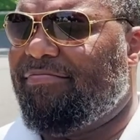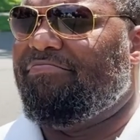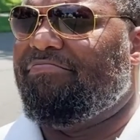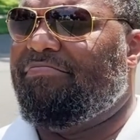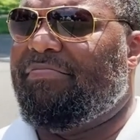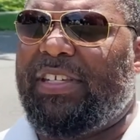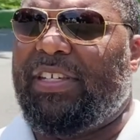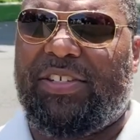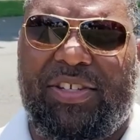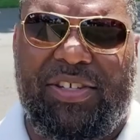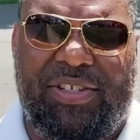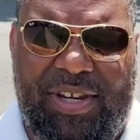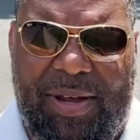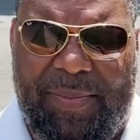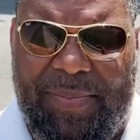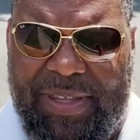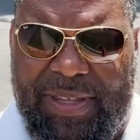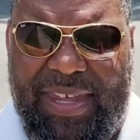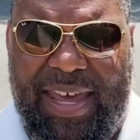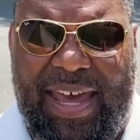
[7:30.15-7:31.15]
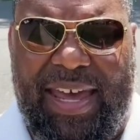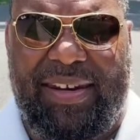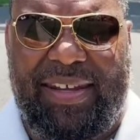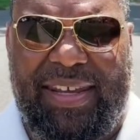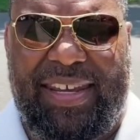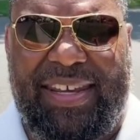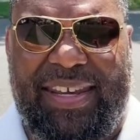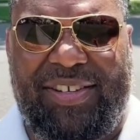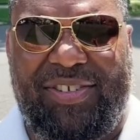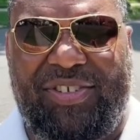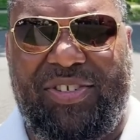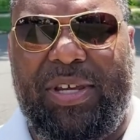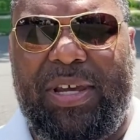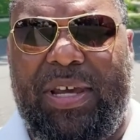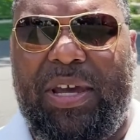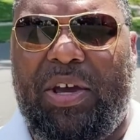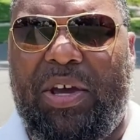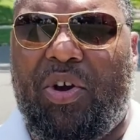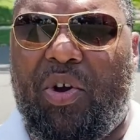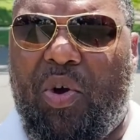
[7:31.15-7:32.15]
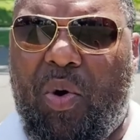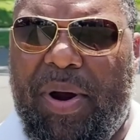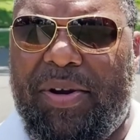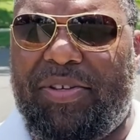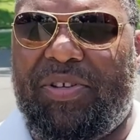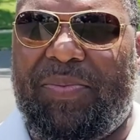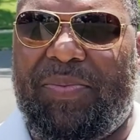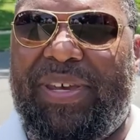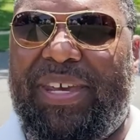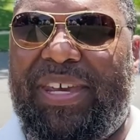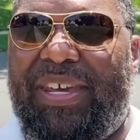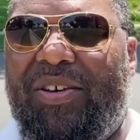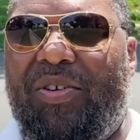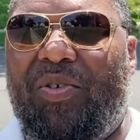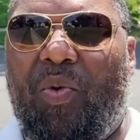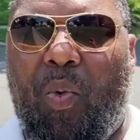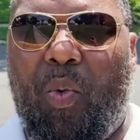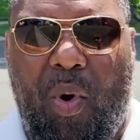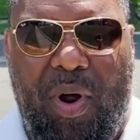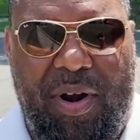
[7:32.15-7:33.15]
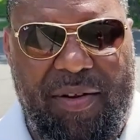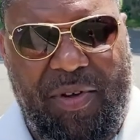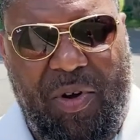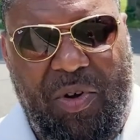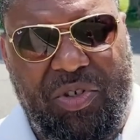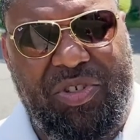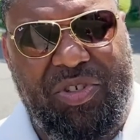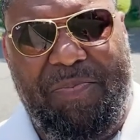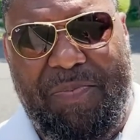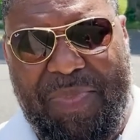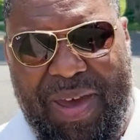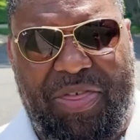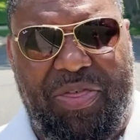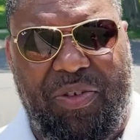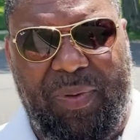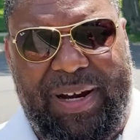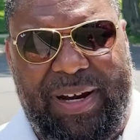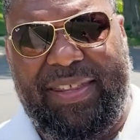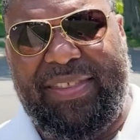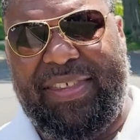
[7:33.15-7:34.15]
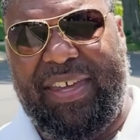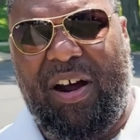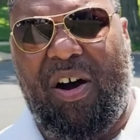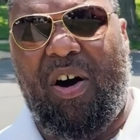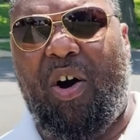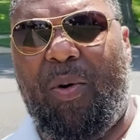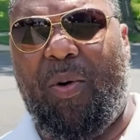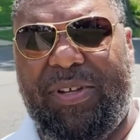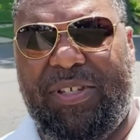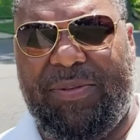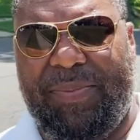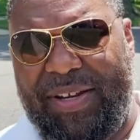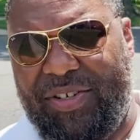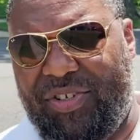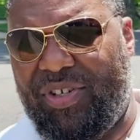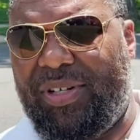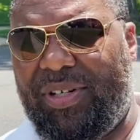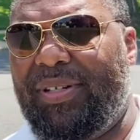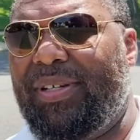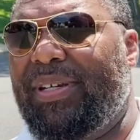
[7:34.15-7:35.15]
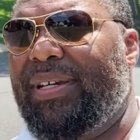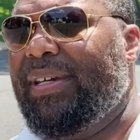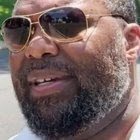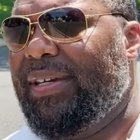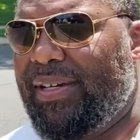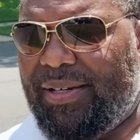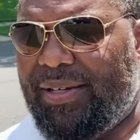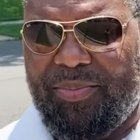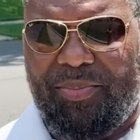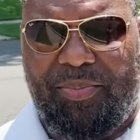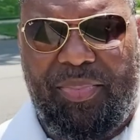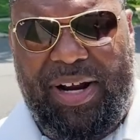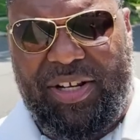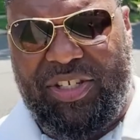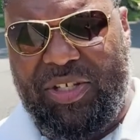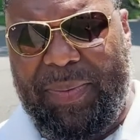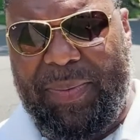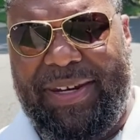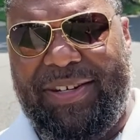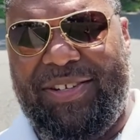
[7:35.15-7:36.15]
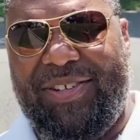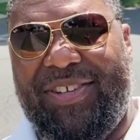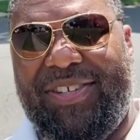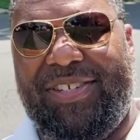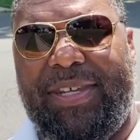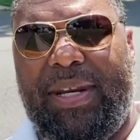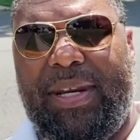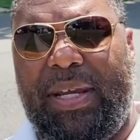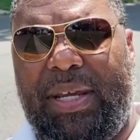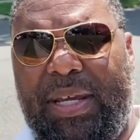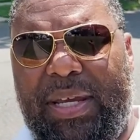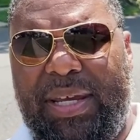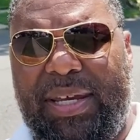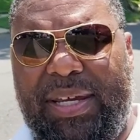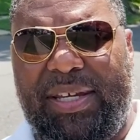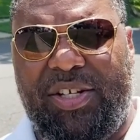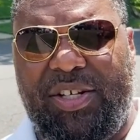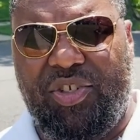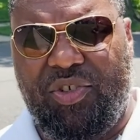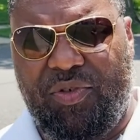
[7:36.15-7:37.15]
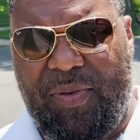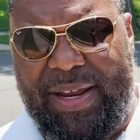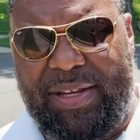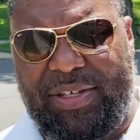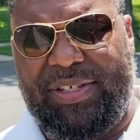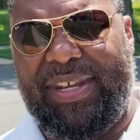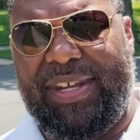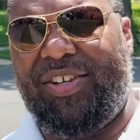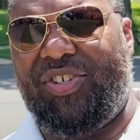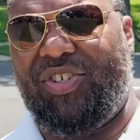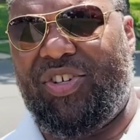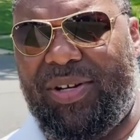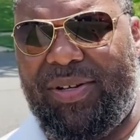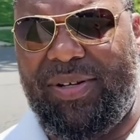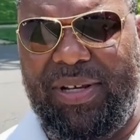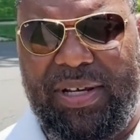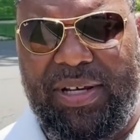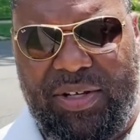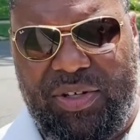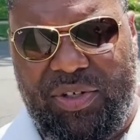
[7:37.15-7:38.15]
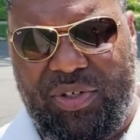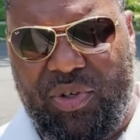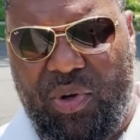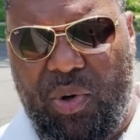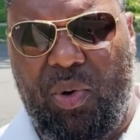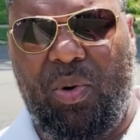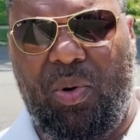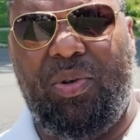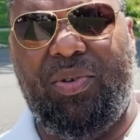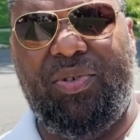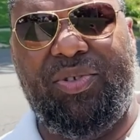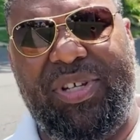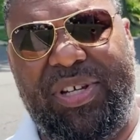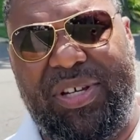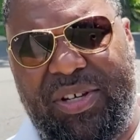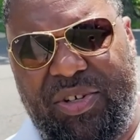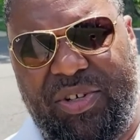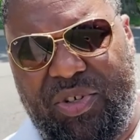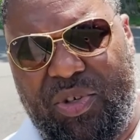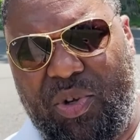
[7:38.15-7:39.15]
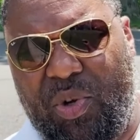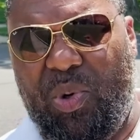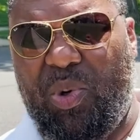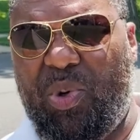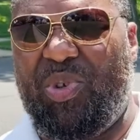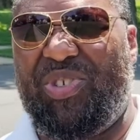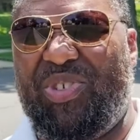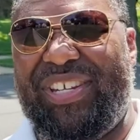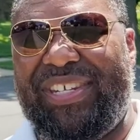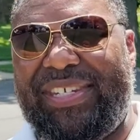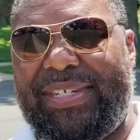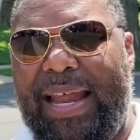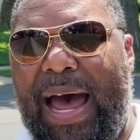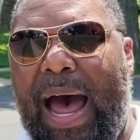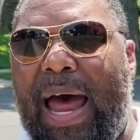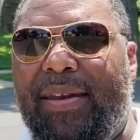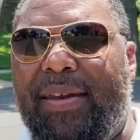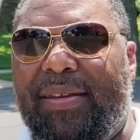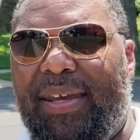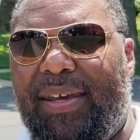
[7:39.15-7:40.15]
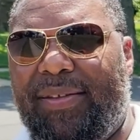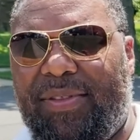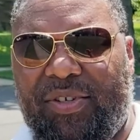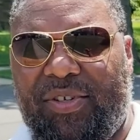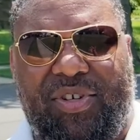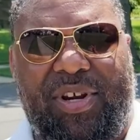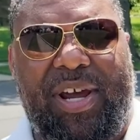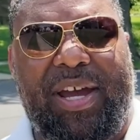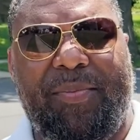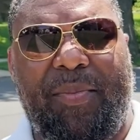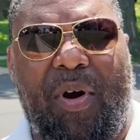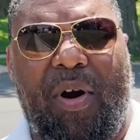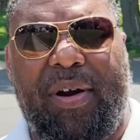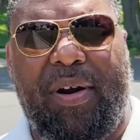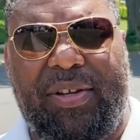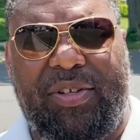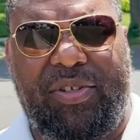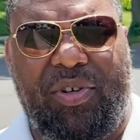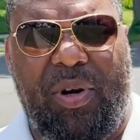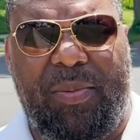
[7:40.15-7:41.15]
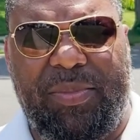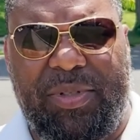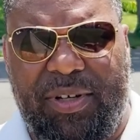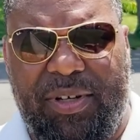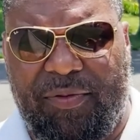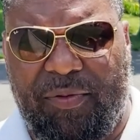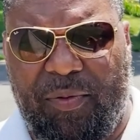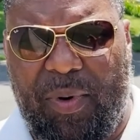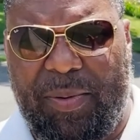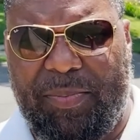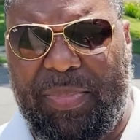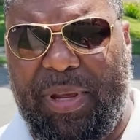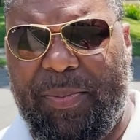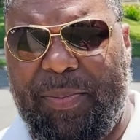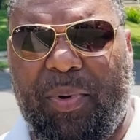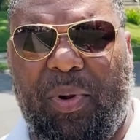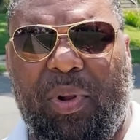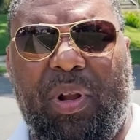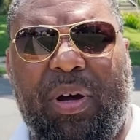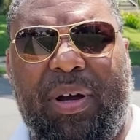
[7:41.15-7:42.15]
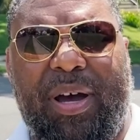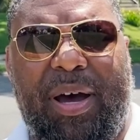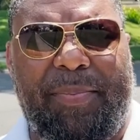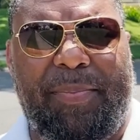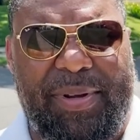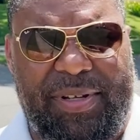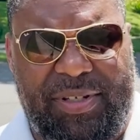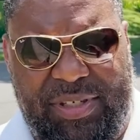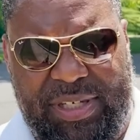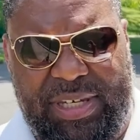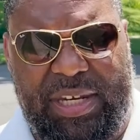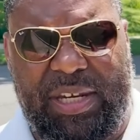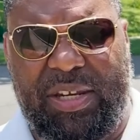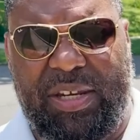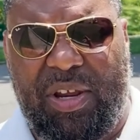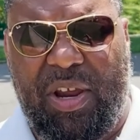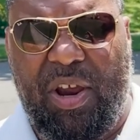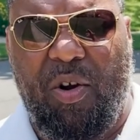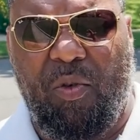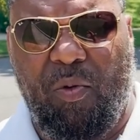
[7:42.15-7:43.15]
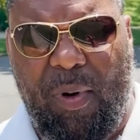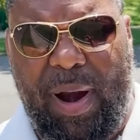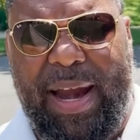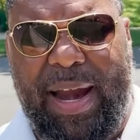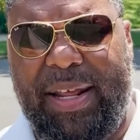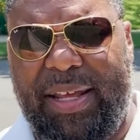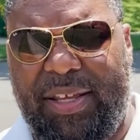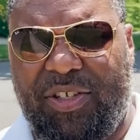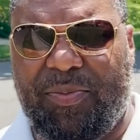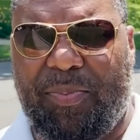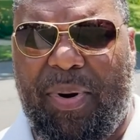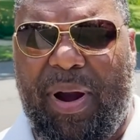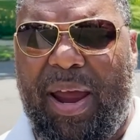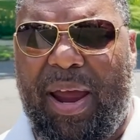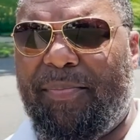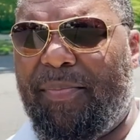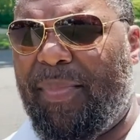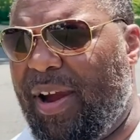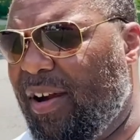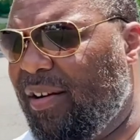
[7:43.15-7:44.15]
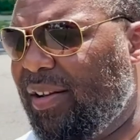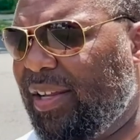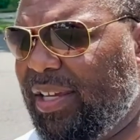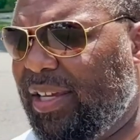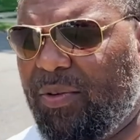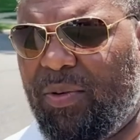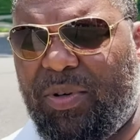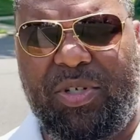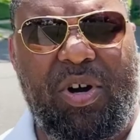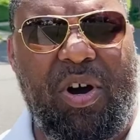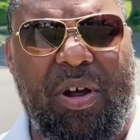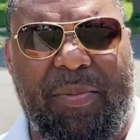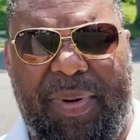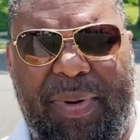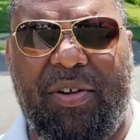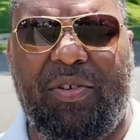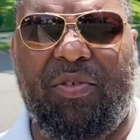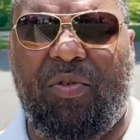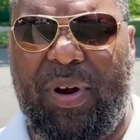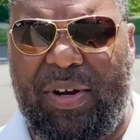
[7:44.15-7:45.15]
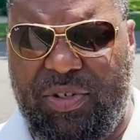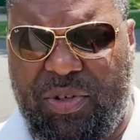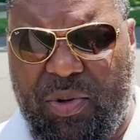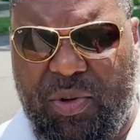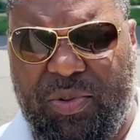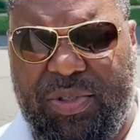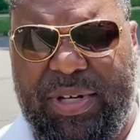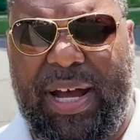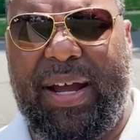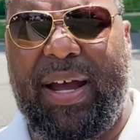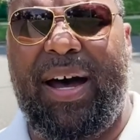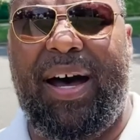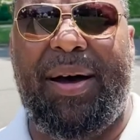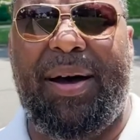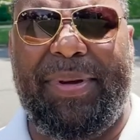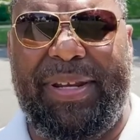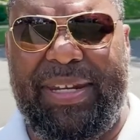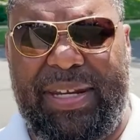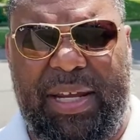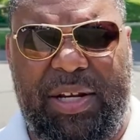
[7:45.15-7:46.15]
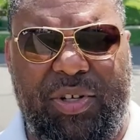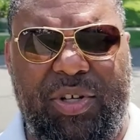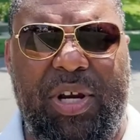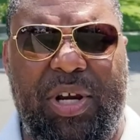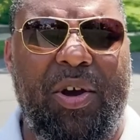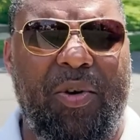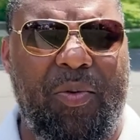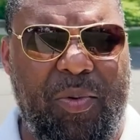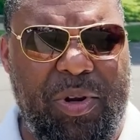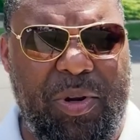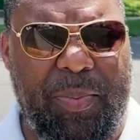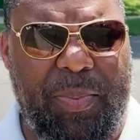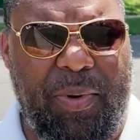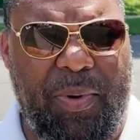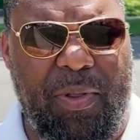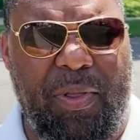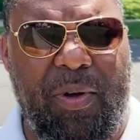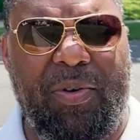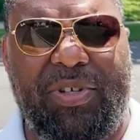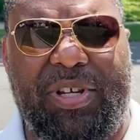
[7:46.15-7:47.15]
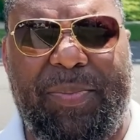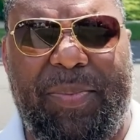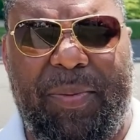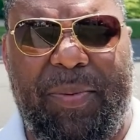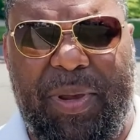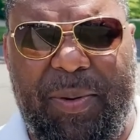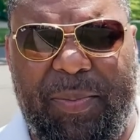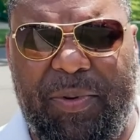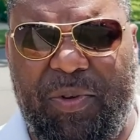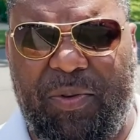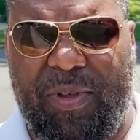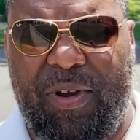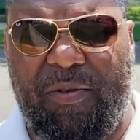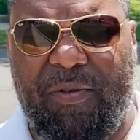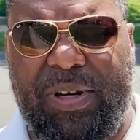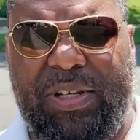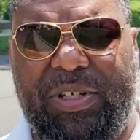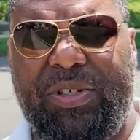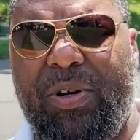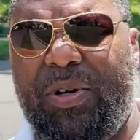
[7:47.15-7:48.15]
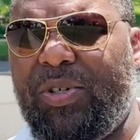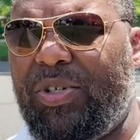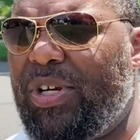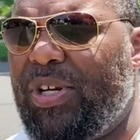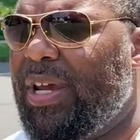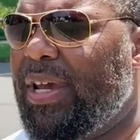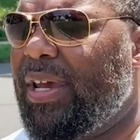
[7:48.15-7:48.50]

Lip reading: This is something that is going to be one of those big 3 that I always mention: proximity to the city, train station, schools. Schools does not get the check mark in terms of what people look up and see ratings. Primarily, you were talking about greatschools.com and Niche when you pull those up and people do their research.